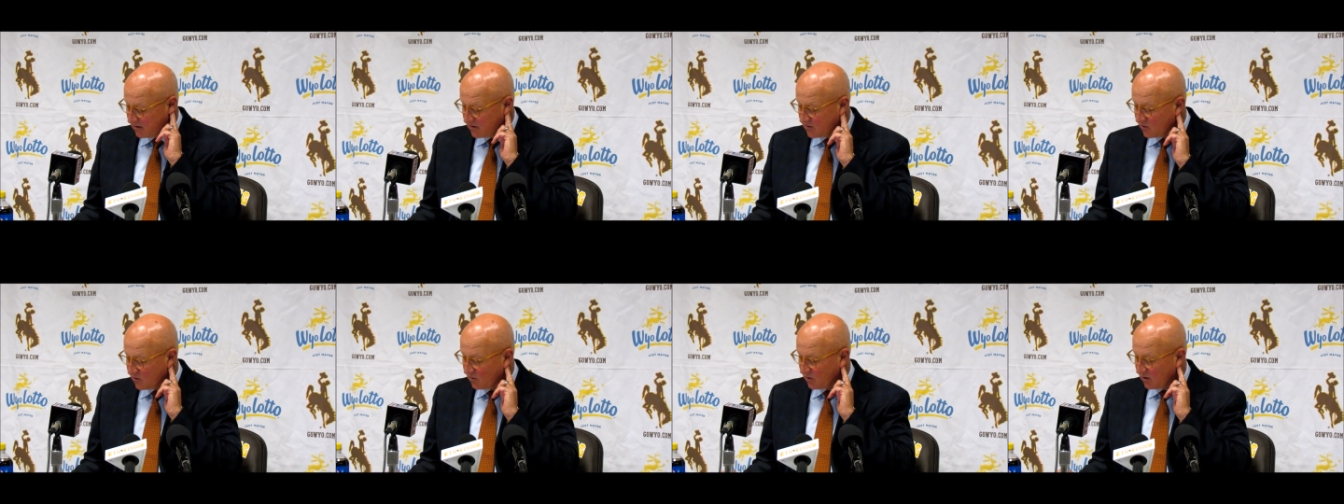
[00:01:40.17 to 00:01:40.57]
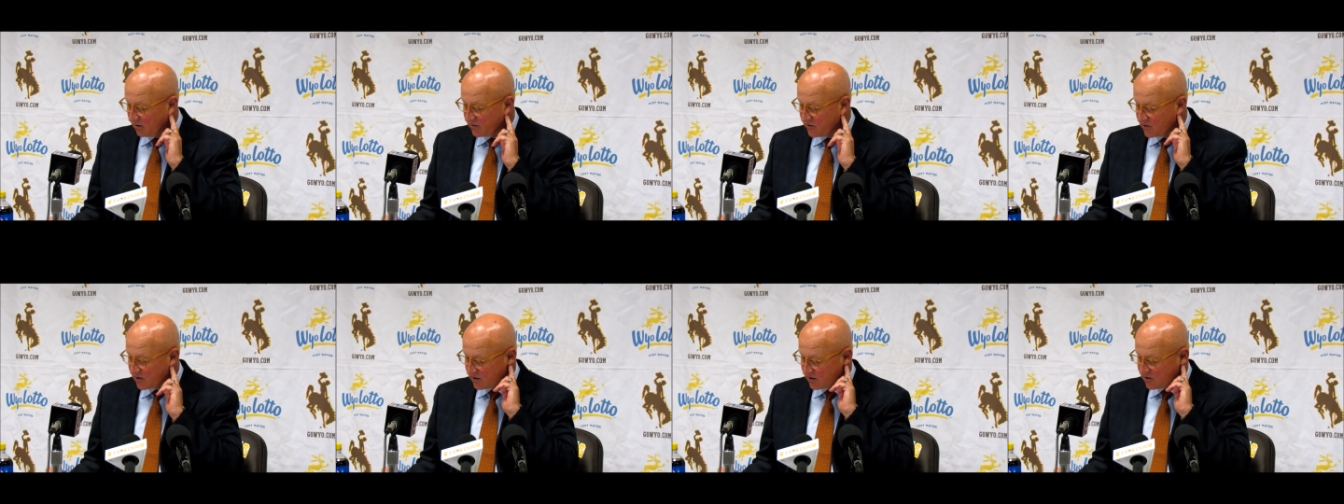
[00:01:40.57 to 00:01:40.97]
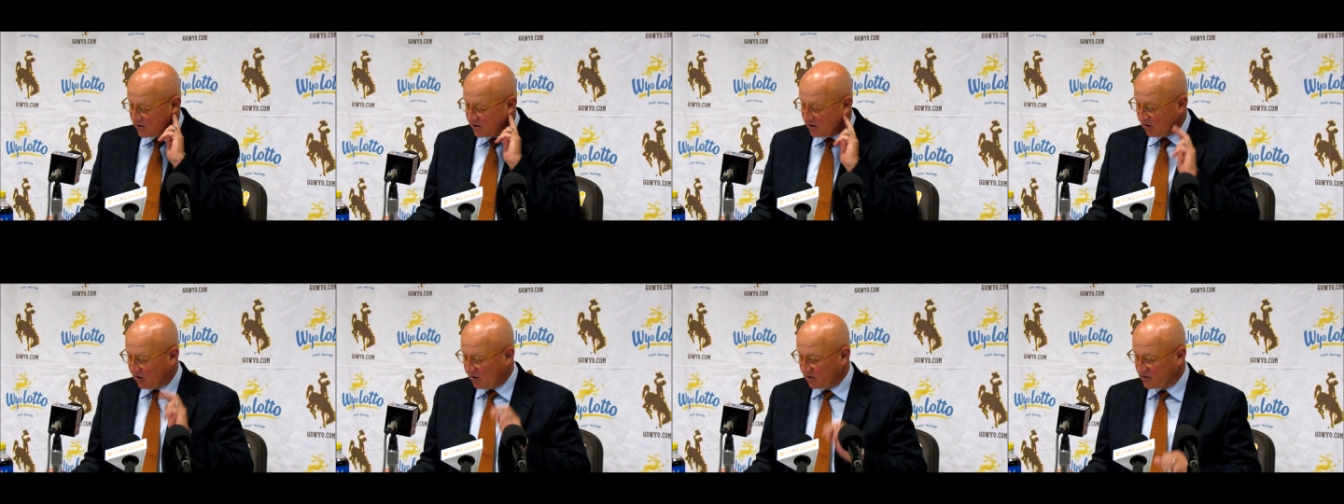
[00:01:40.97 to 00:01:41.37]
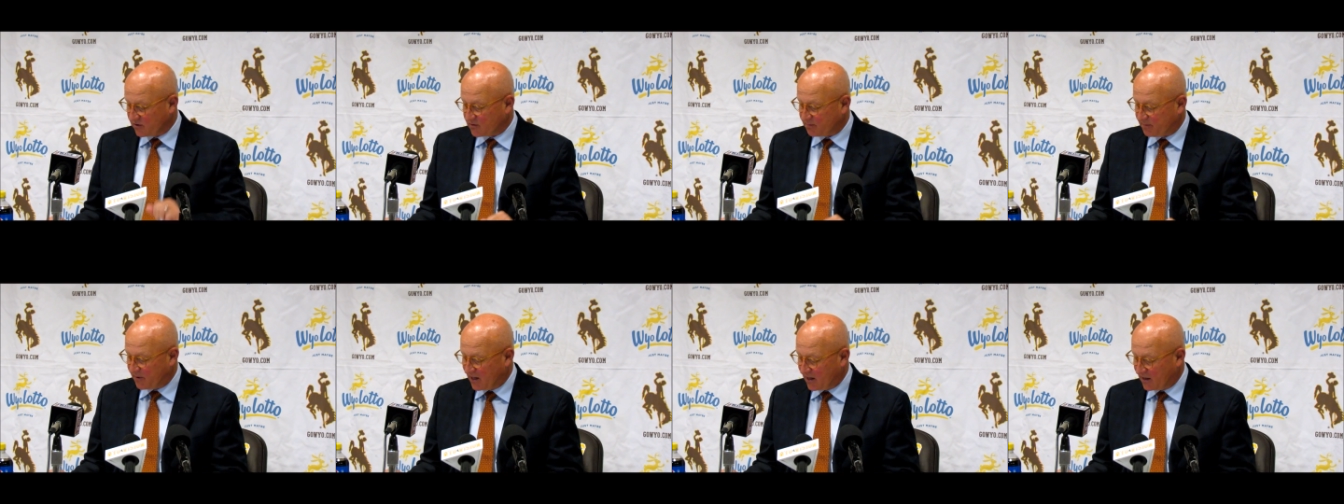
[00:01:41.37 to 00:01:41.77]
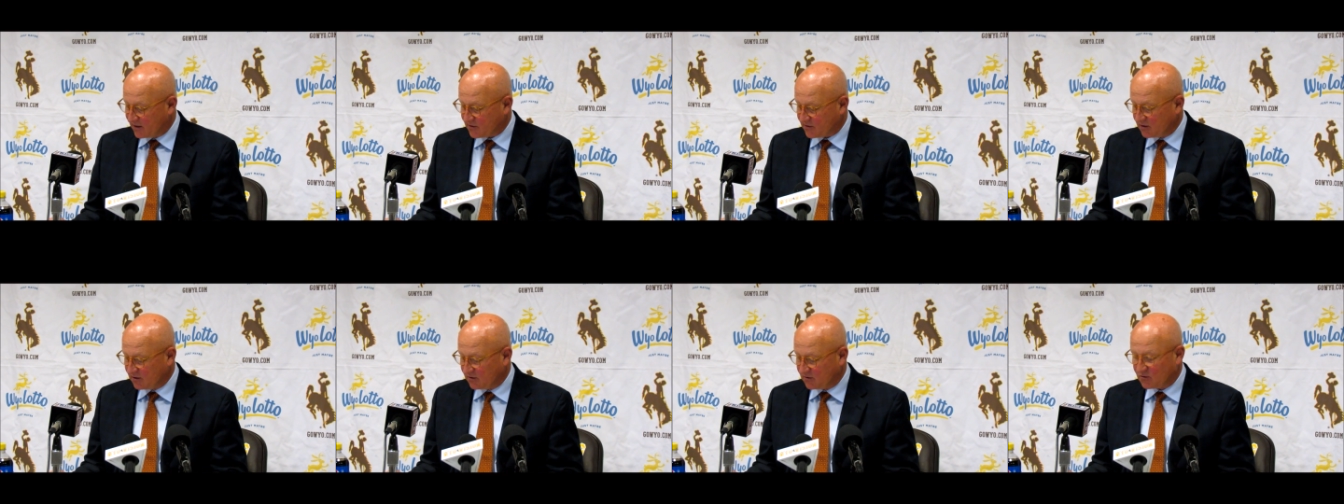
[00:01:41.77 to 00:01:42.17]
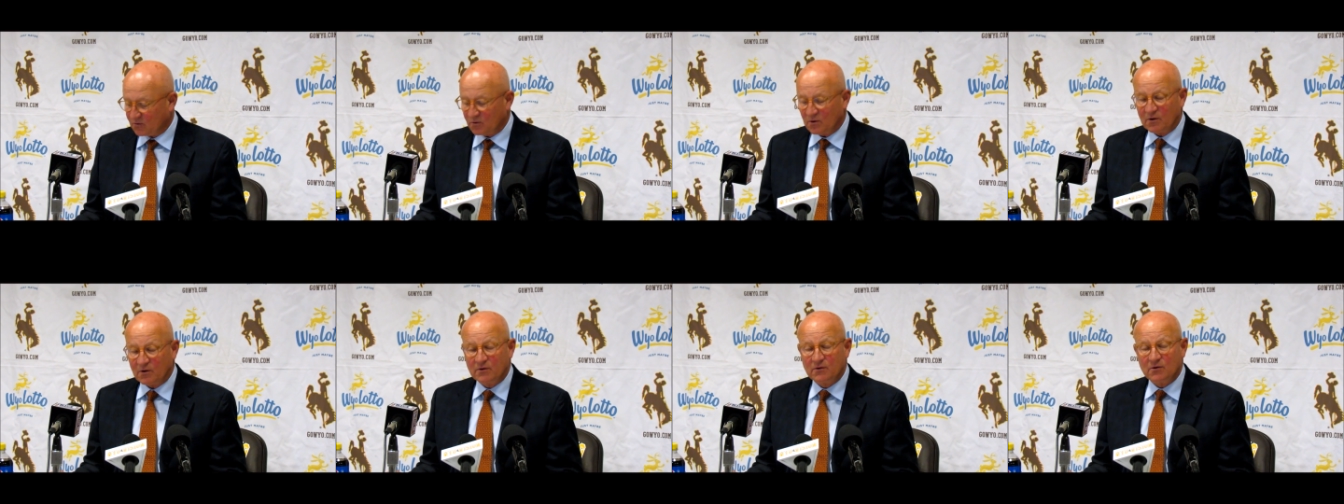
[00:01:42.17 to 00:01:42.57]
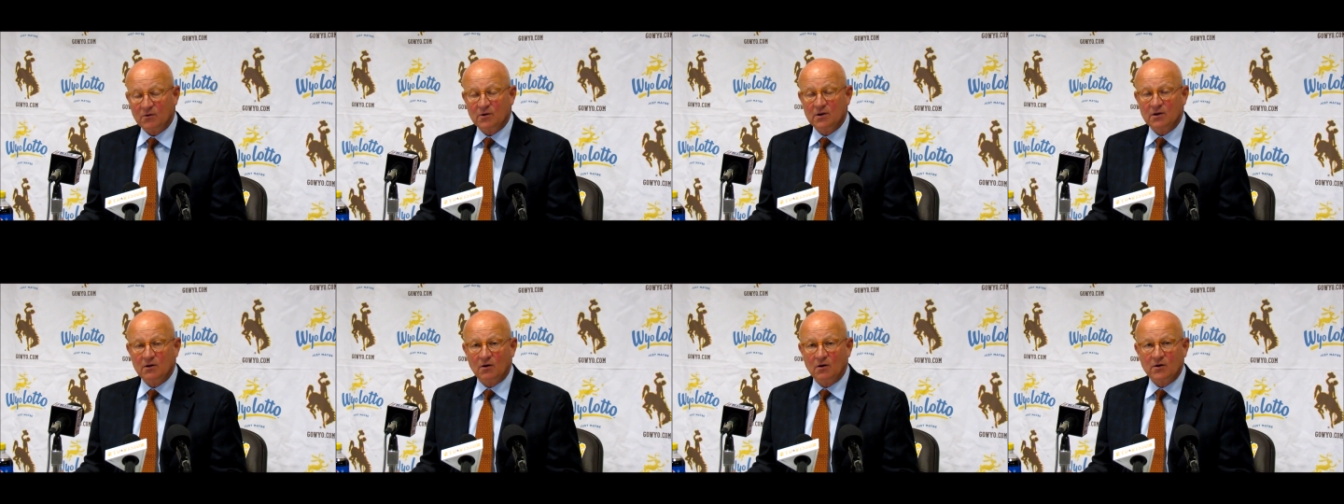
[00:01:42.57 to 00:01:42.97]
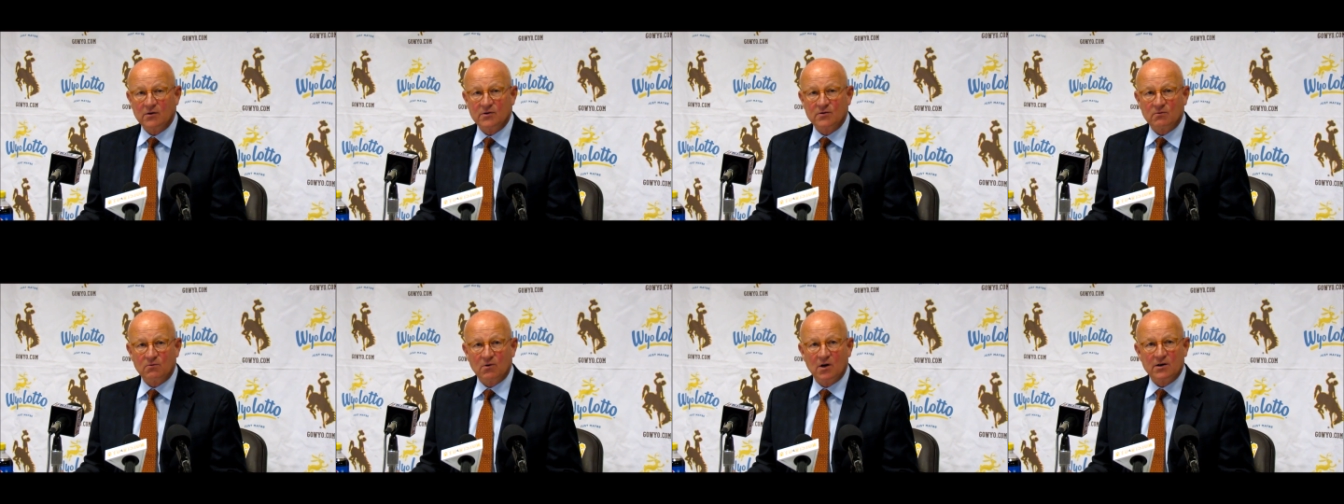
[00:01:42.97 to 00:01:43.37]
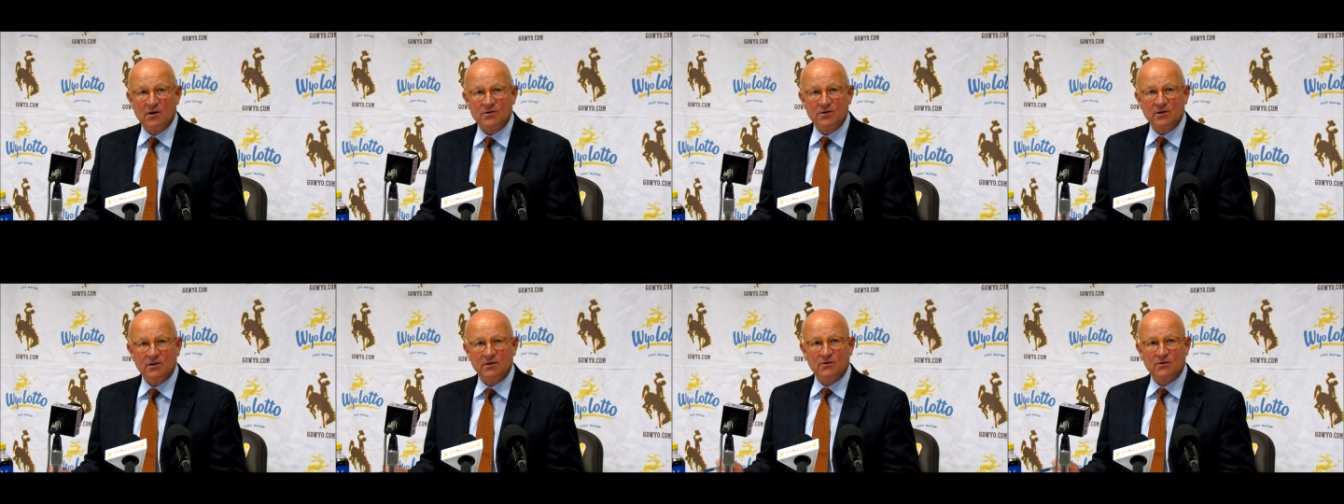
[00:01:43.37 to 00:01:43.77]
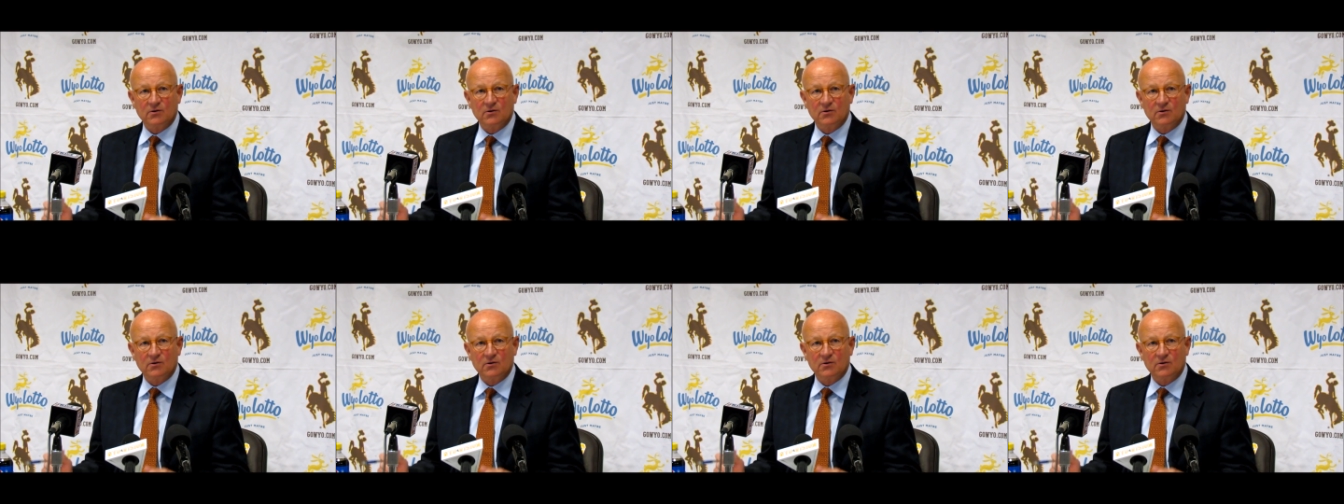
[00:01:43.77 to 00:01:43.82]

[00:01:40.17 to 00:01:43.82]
260 yards passing, 230 yards rushing,